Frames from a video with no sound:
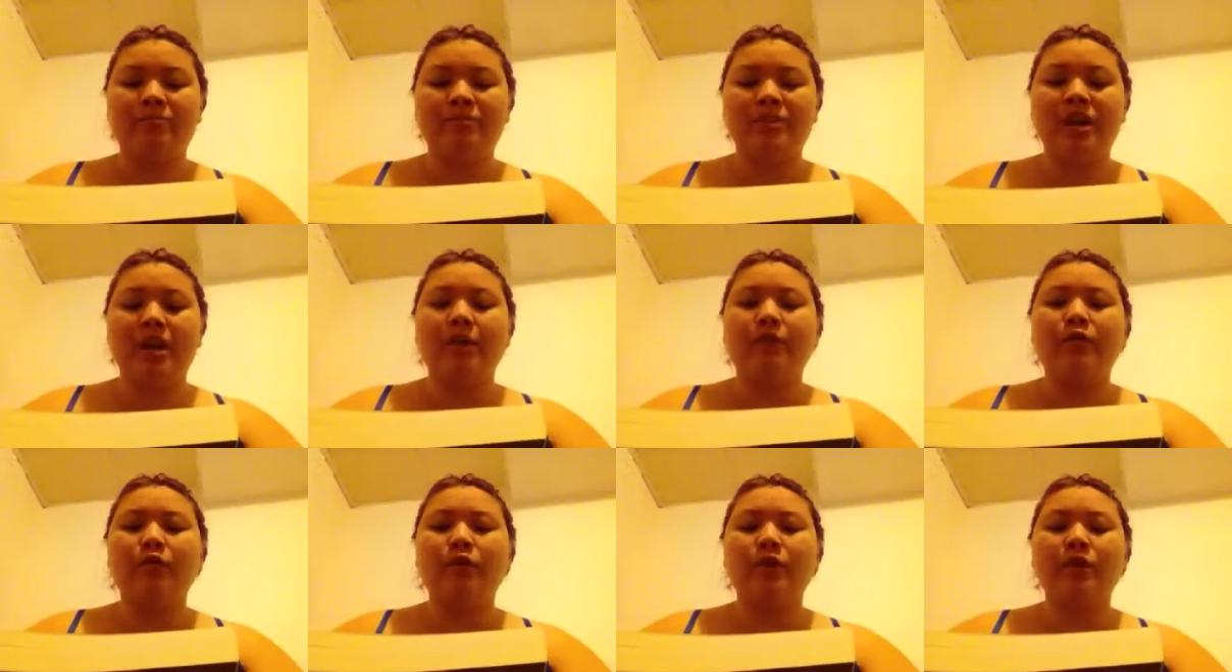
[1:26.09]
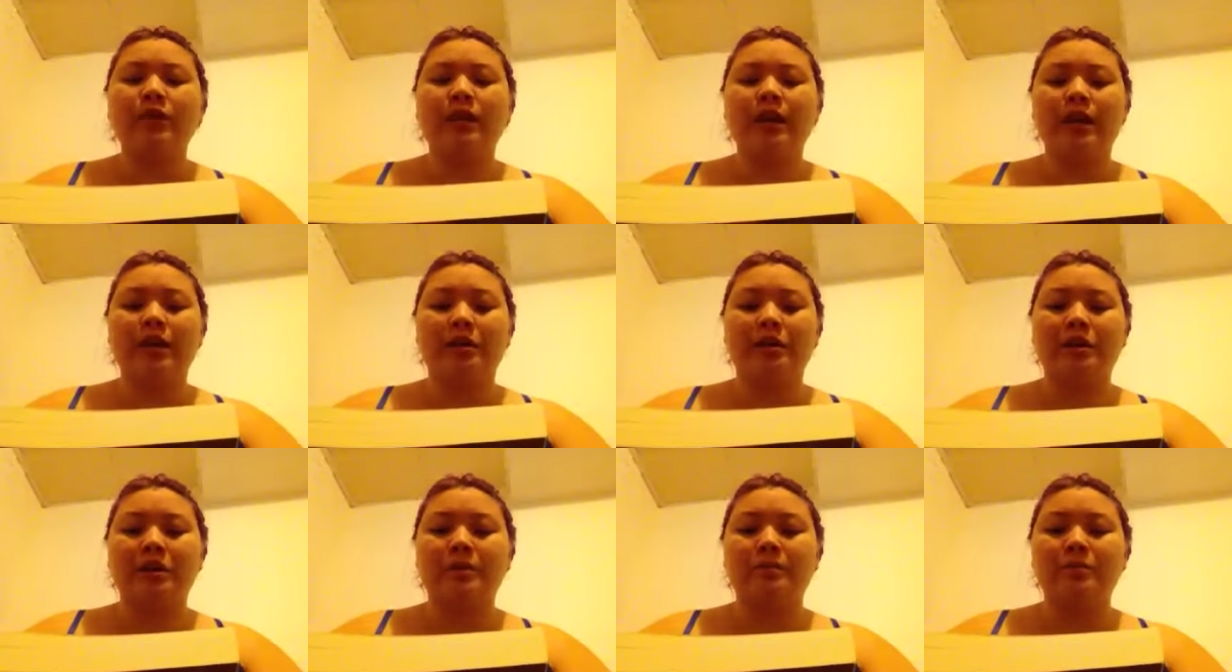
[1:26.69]
Typhoid
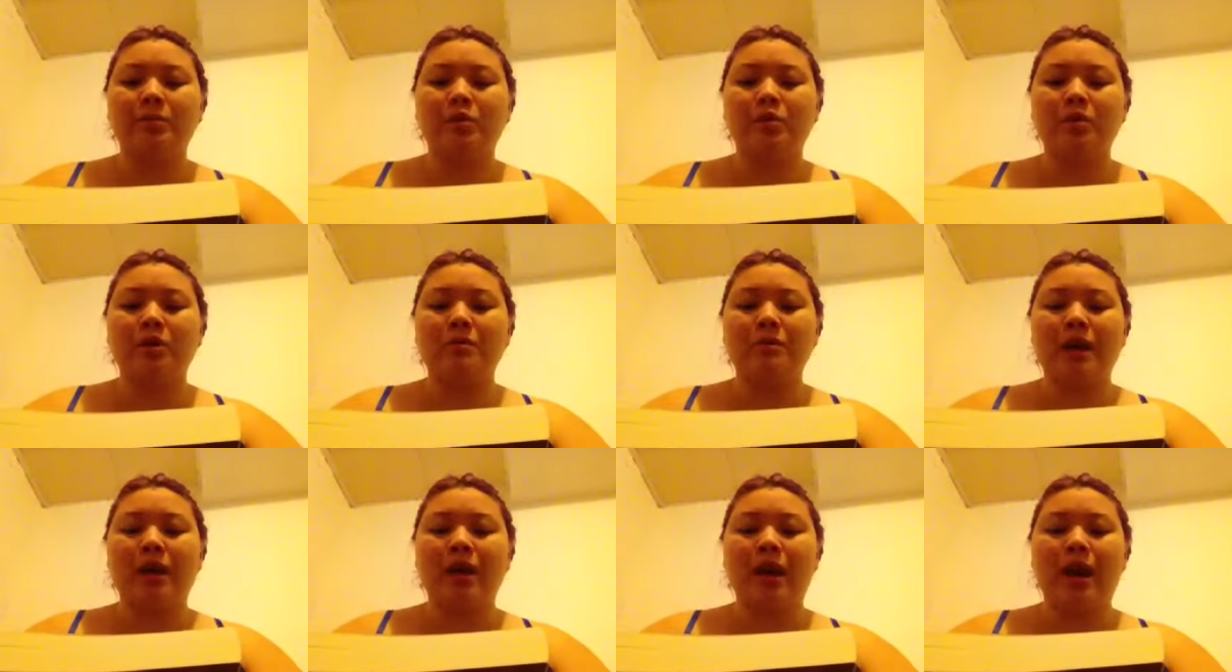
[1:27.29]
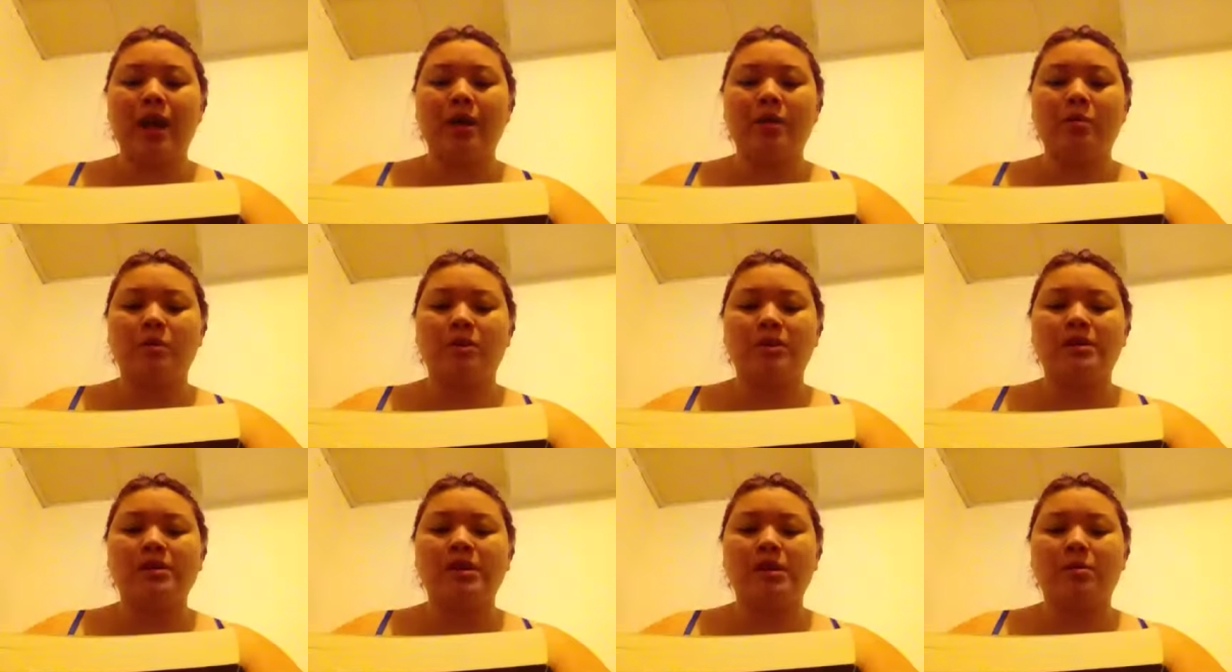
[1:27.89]
Larry, who can make
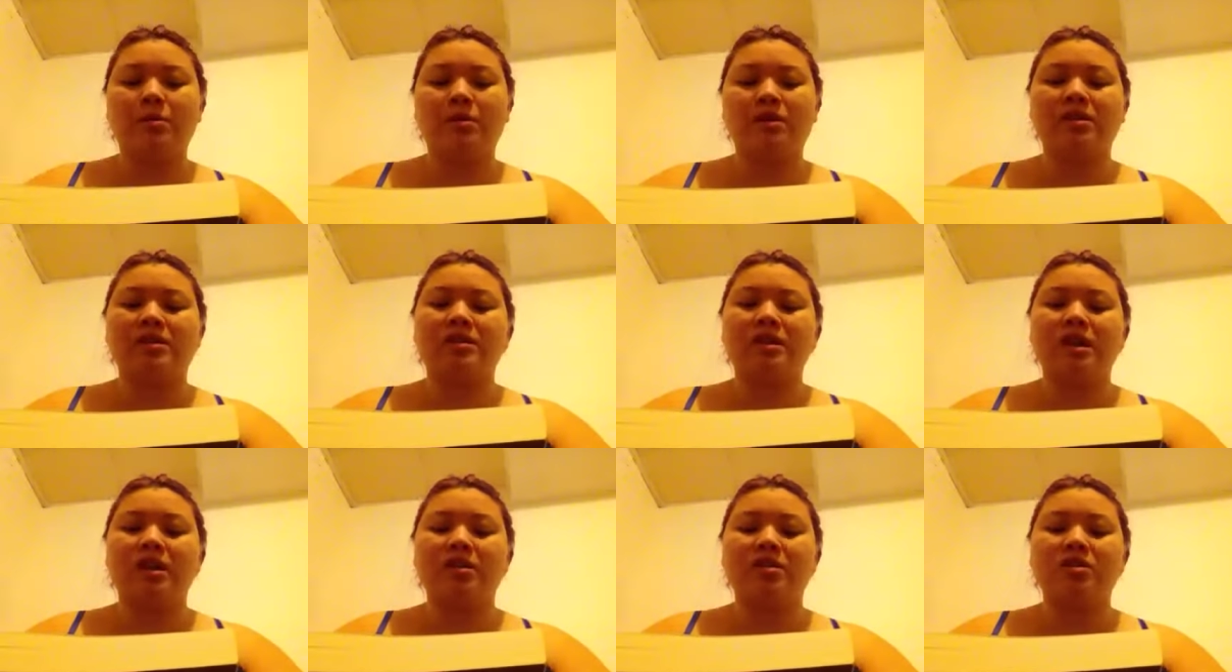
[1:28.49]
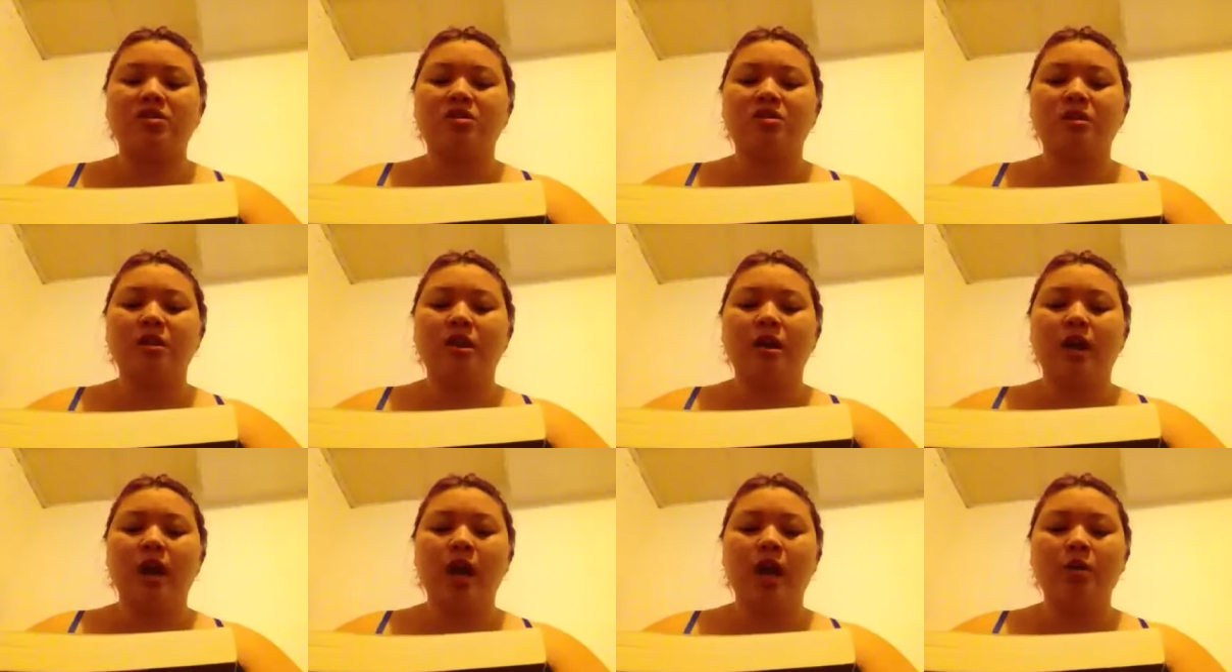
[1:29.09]
anyone sick with his touch,
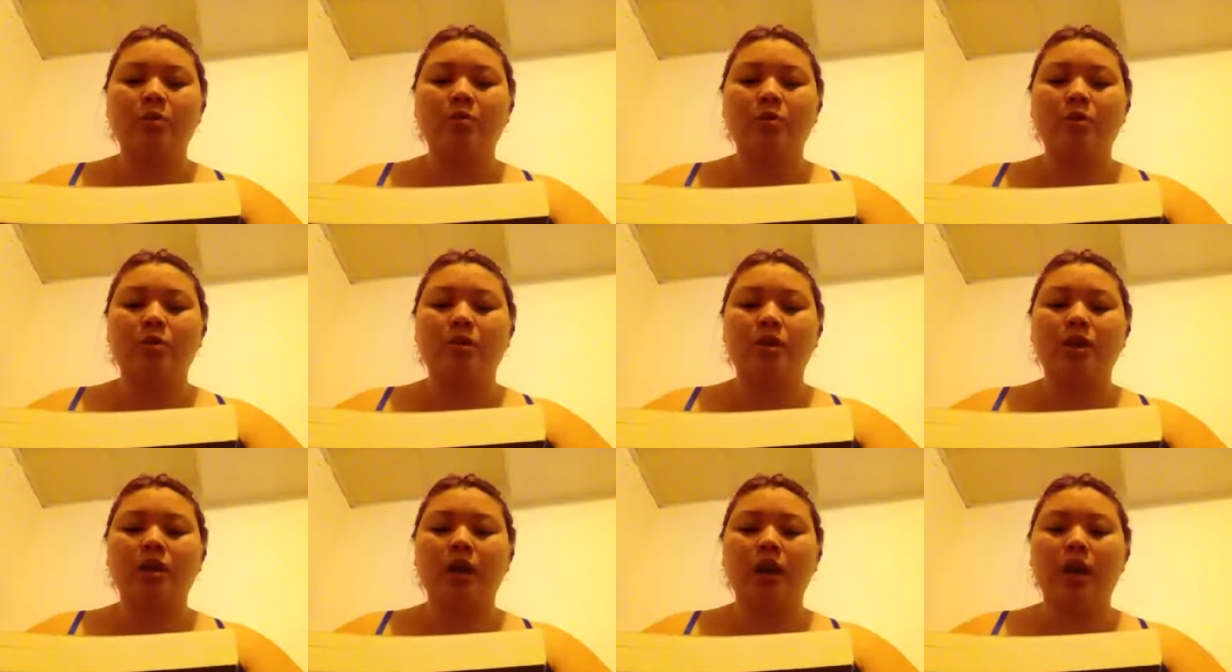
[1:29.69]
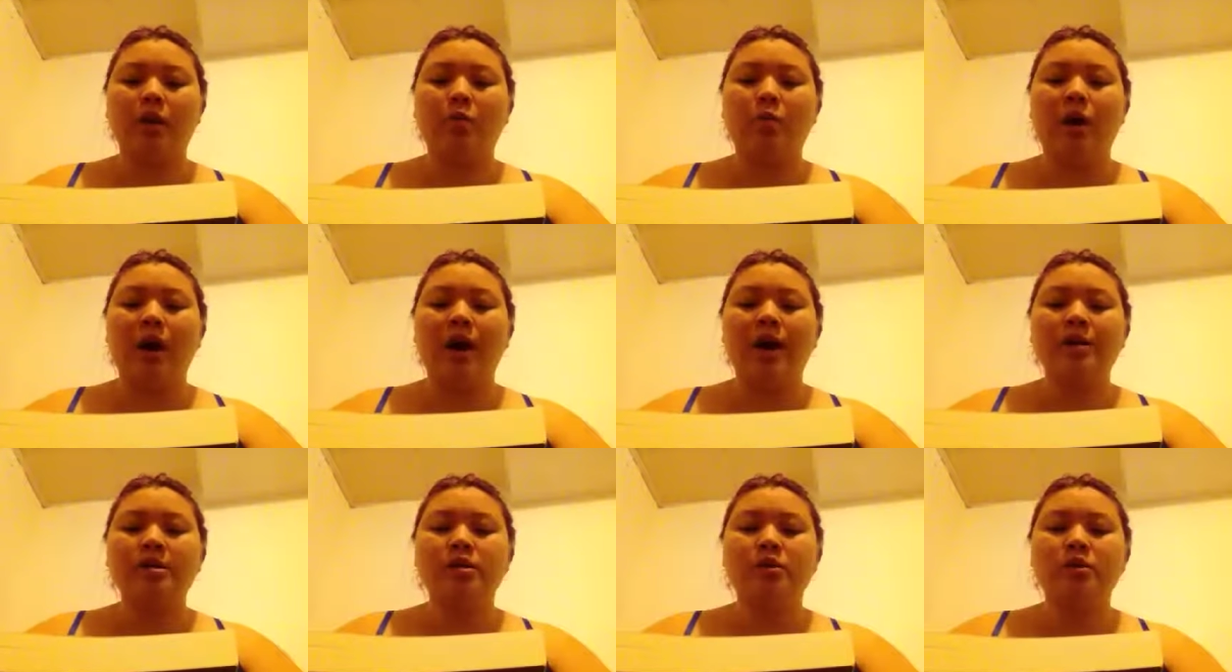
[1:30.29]
and Ruth, a
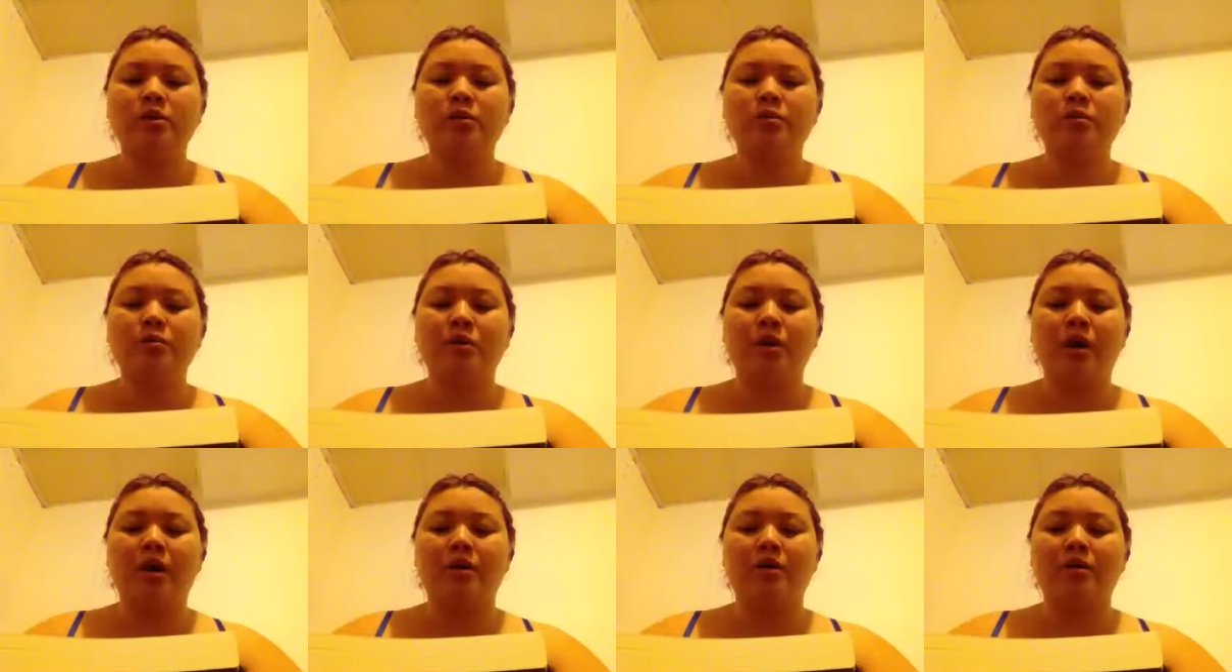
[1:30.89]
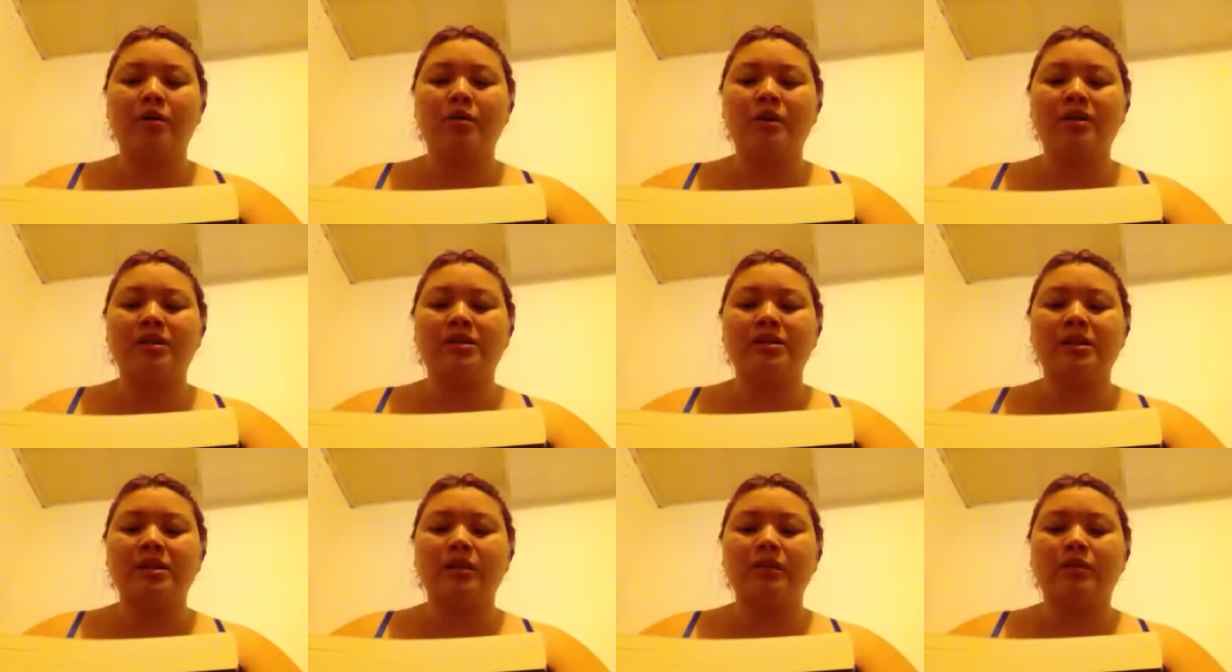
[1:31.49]
wise old broad who can
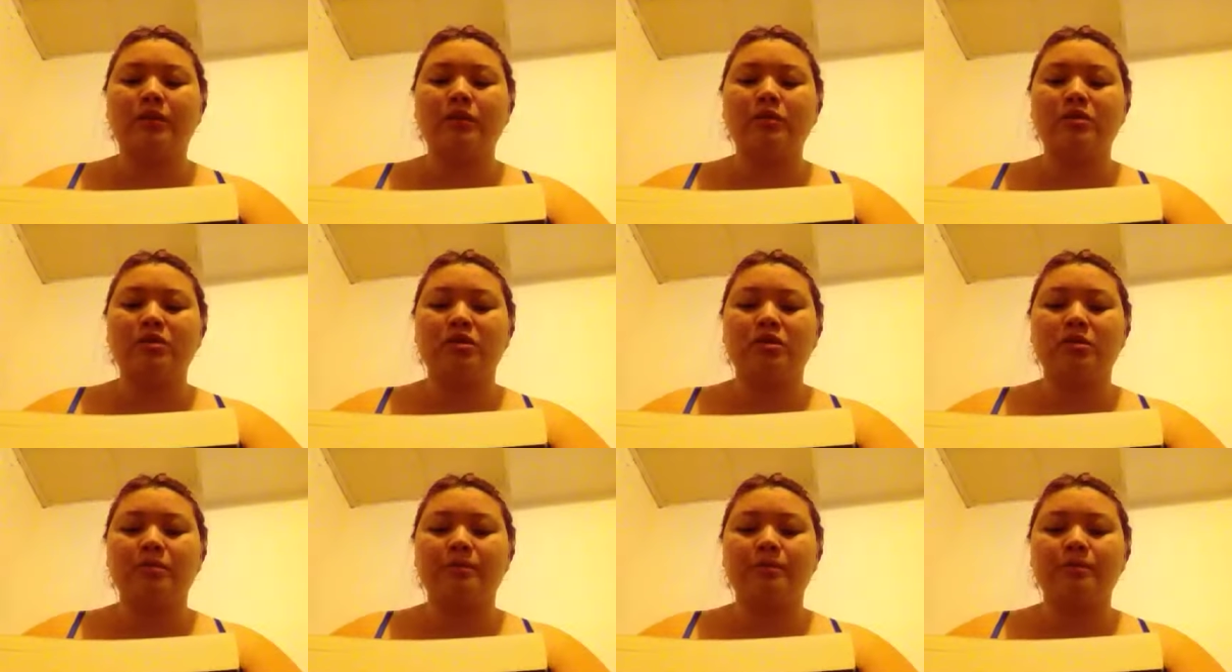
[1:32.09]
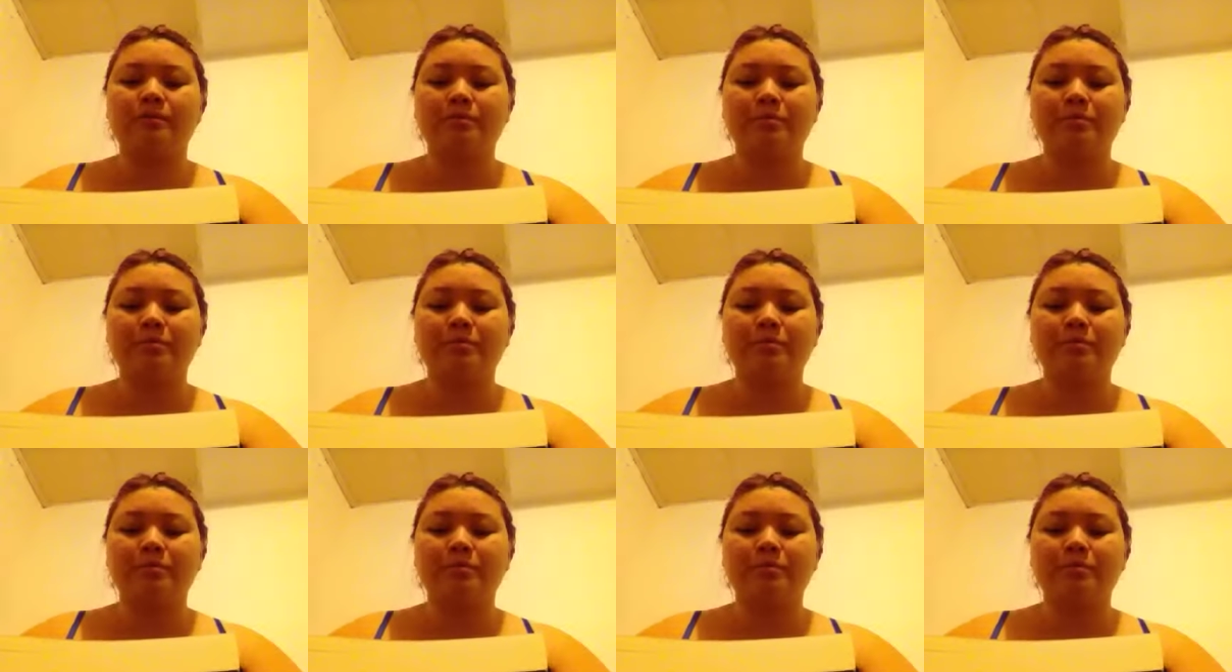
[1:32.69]
see the future.